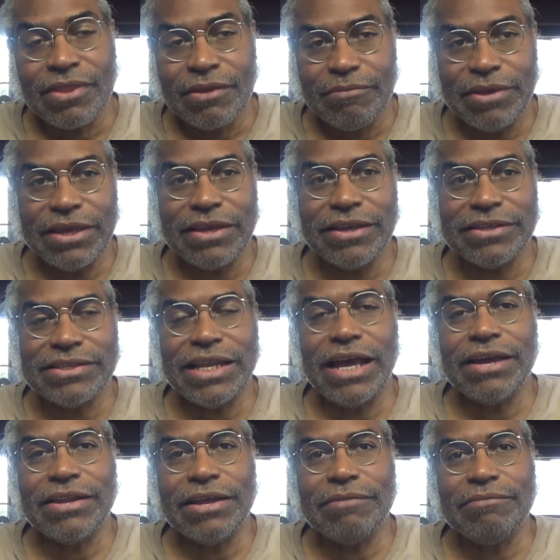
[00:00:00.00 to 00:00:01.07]
Because
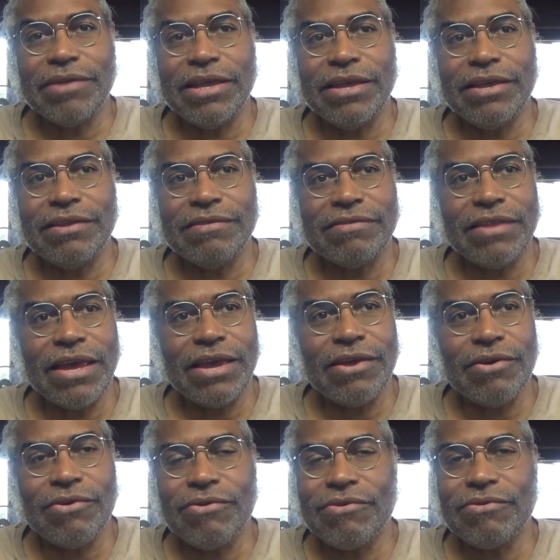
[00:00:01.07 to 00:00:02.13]
now that means that
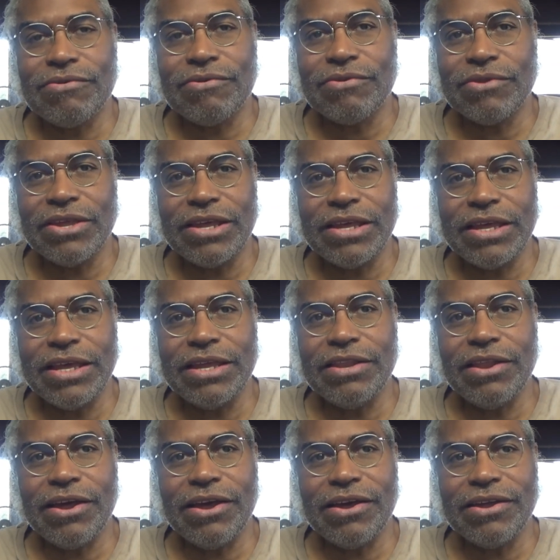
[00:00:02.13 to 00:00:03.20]
old uh,
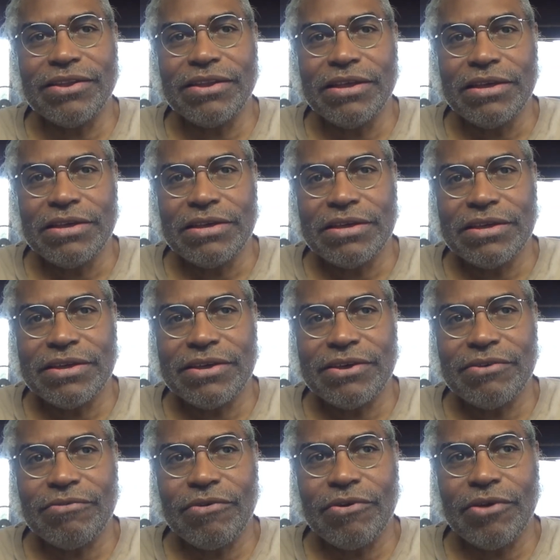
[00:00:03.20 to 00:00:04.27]
Elon
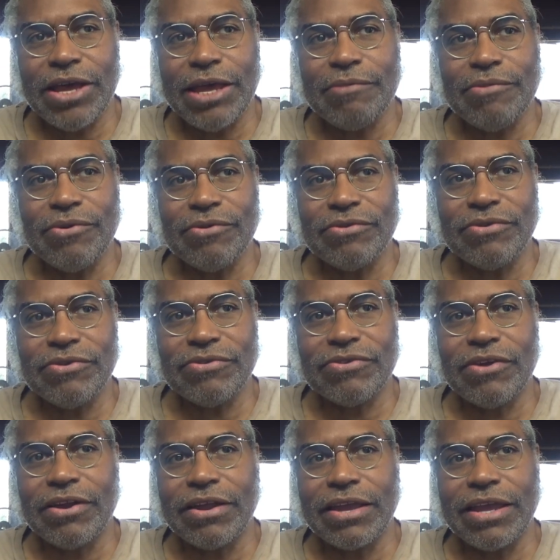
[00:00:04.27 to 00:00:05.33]
uh, will able to
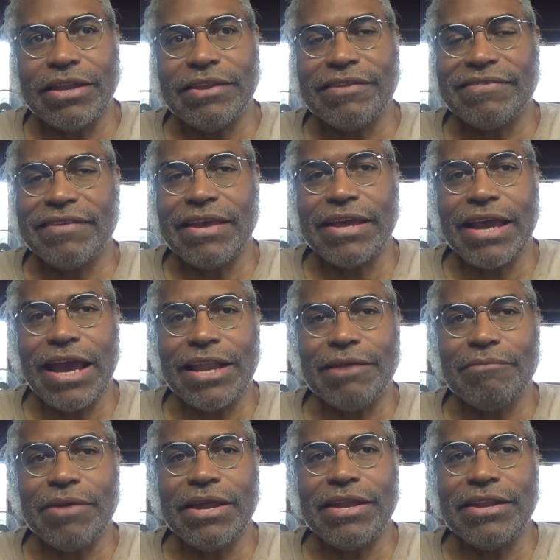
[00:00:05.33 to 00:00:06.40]
start getting the same kind of
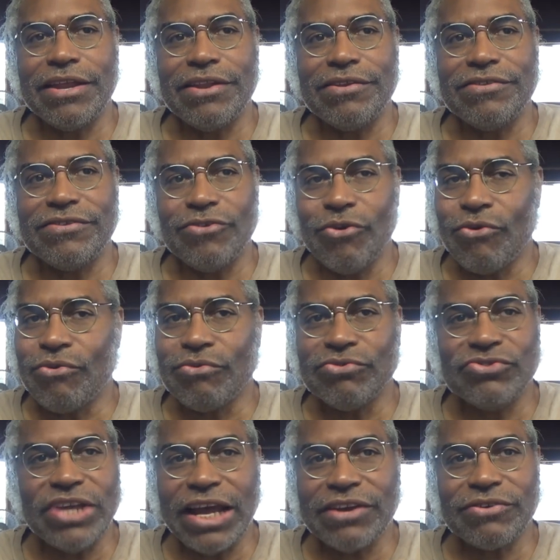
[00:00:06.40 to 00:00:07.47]
money that old
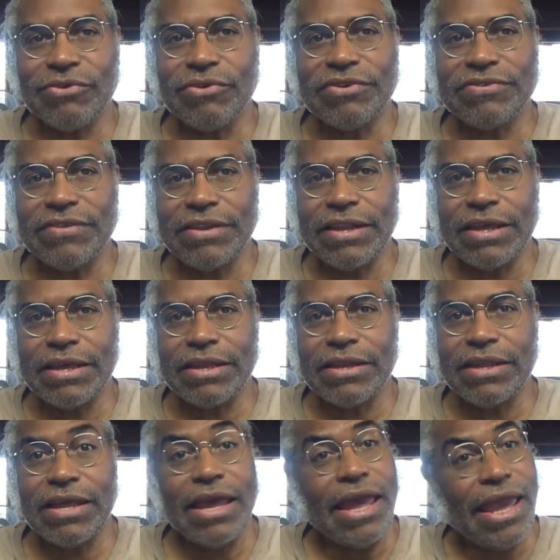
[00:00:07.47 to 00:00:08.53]
Jack Dorsey did.
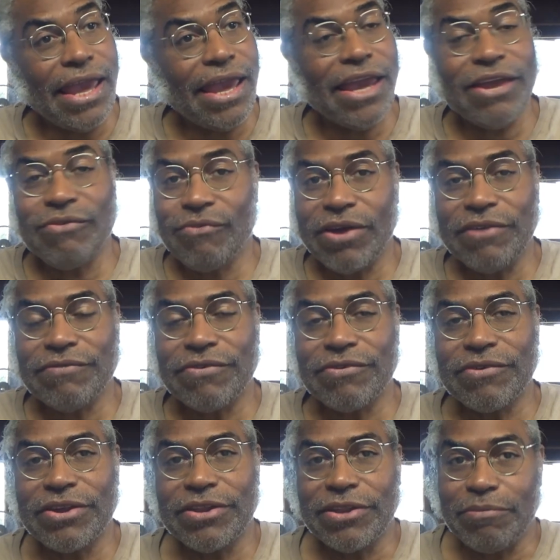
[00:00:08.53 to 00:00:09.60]
And wait
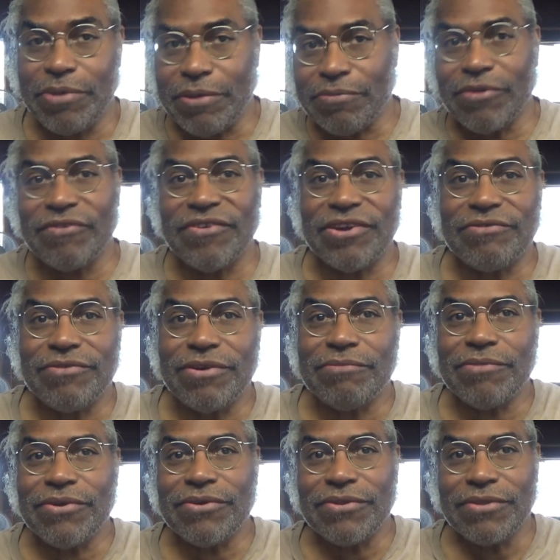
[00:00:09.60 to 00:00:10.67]
for it, the people over at
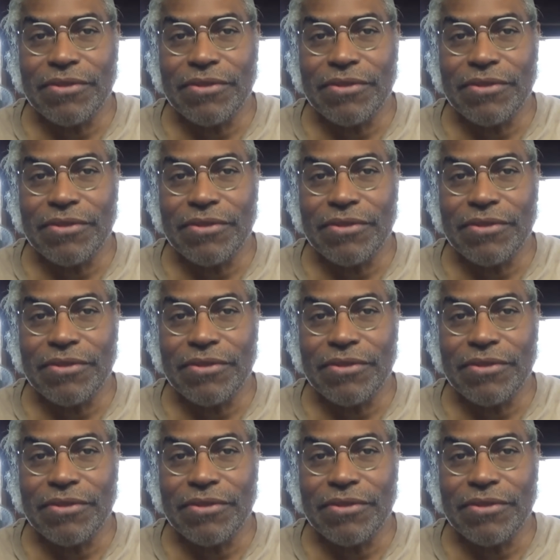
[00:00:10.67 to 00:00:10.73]
Rumble,